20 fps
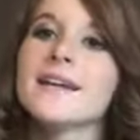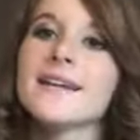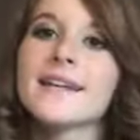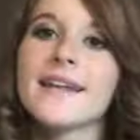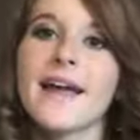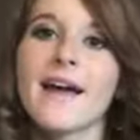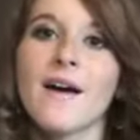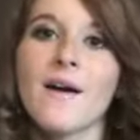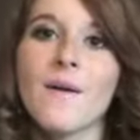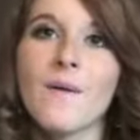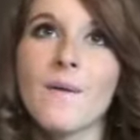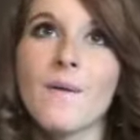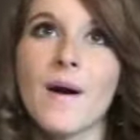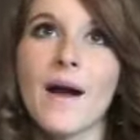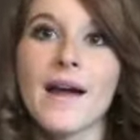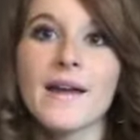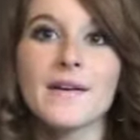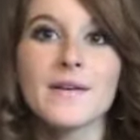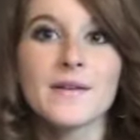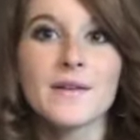Now,
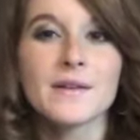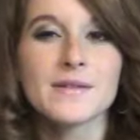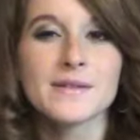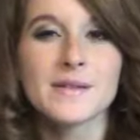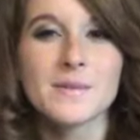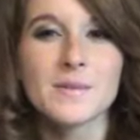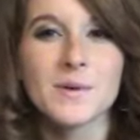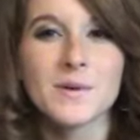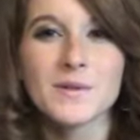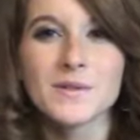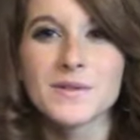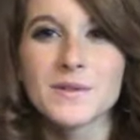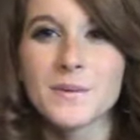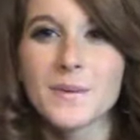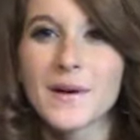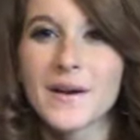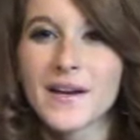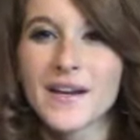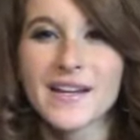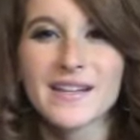I know that some girls are
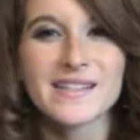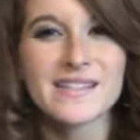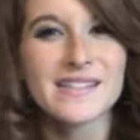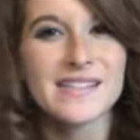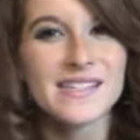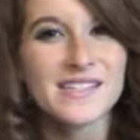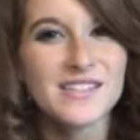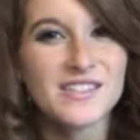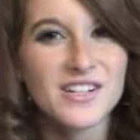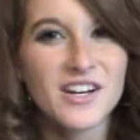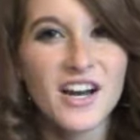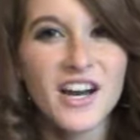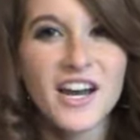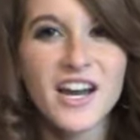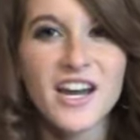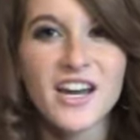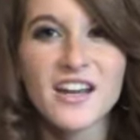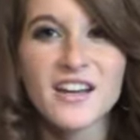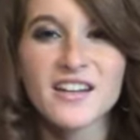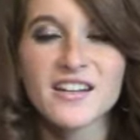wearing it in 6th
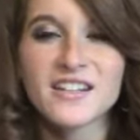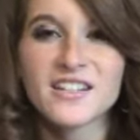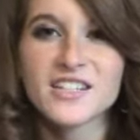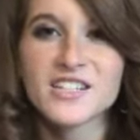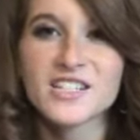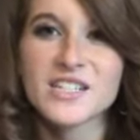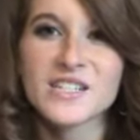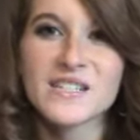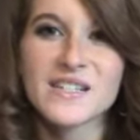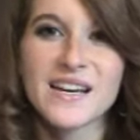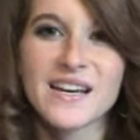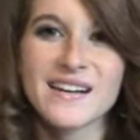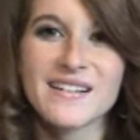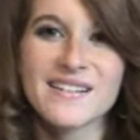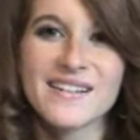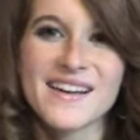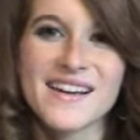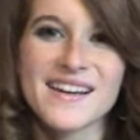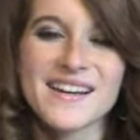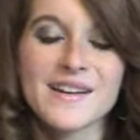grade and it's just kind of
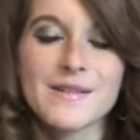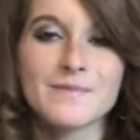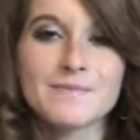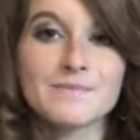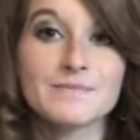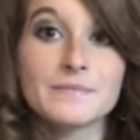like,